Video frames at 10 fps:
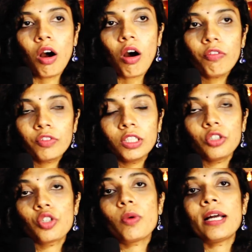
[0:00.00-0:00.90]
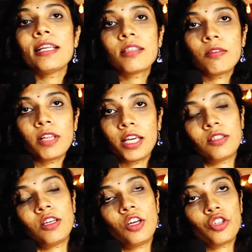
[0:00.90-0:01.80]
of the Indus Valley
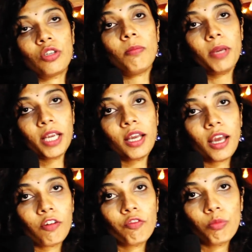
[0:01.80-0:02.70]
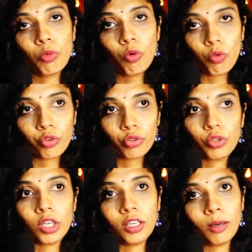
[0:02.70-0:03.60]
Civilization may have moved to
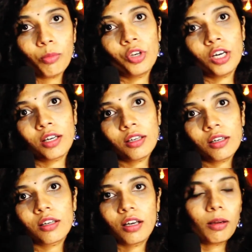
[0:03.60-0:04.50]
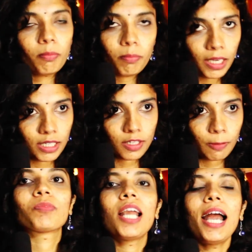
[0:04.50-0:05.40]
the Yamuna-Ganga
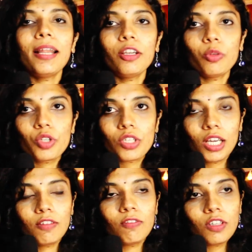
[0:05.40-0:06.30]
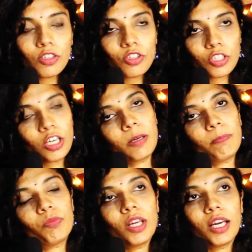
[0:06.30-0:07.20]
basin. And it was in this
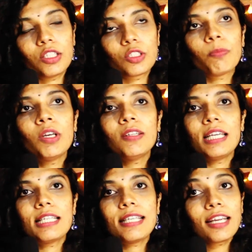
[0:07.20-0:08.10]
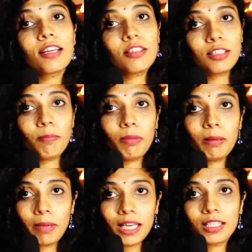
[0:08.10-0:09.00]
time that the second
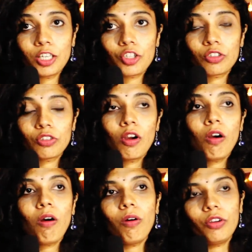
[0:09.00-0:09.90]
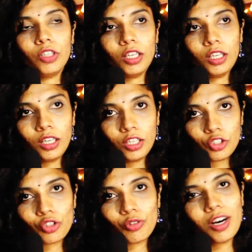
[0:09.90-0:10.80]
steppe migration or the
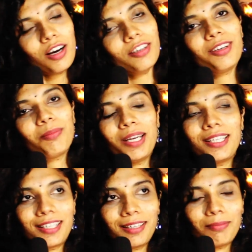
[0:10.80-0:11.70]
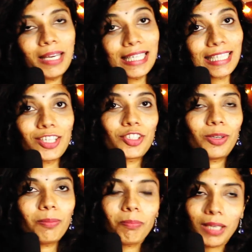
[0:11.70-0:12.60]
Indo-Aryan
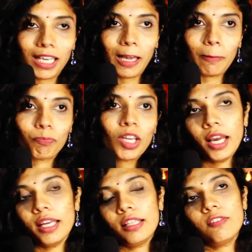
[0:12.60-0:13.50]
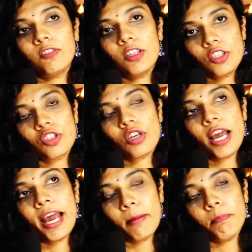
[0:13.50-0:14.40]
migration began. And this
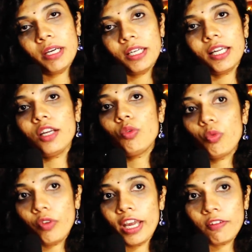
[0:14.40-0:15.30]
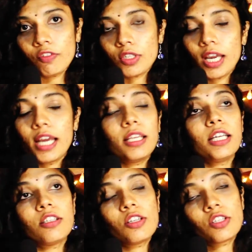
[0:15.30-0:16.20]
happened in waves, and
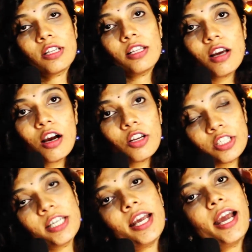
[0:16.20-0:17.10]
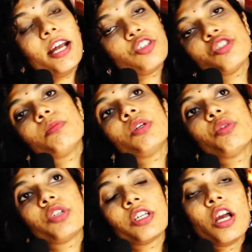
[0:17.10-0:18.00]
it is largely
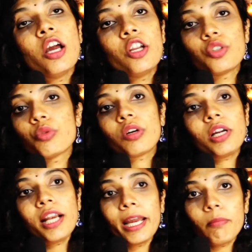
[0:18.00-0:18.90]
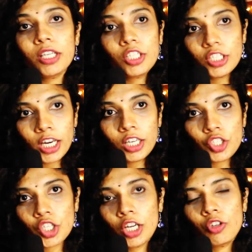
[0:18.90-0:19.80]
attributed to climate
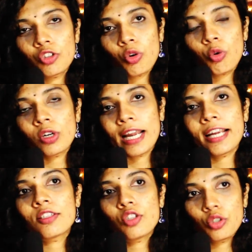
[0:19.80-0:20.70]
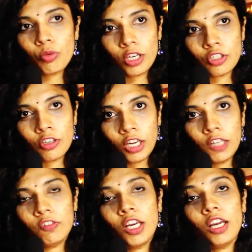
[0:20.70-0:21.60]
change and drought-like situation
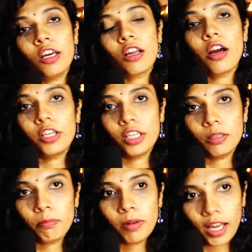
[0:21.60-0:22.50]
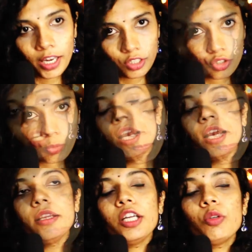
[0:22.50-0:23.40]
in the Iranian plateau.
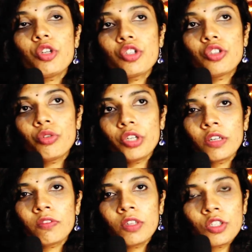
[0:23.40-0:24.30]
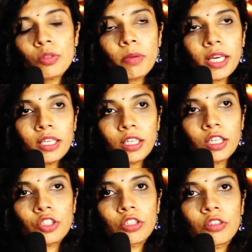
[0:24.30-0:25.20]
And it was during this
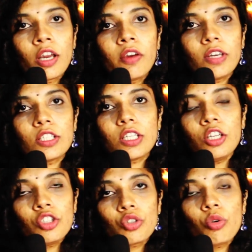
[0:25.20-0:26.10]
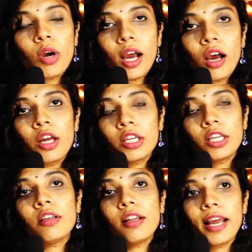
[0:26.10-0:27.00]
migration that
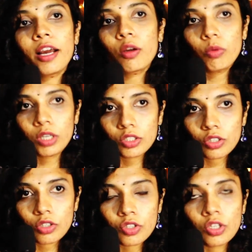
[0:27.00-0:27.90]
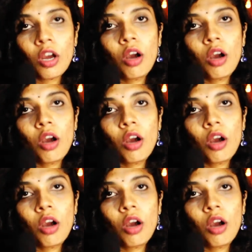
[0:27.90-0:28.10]
Indo-Aryan languages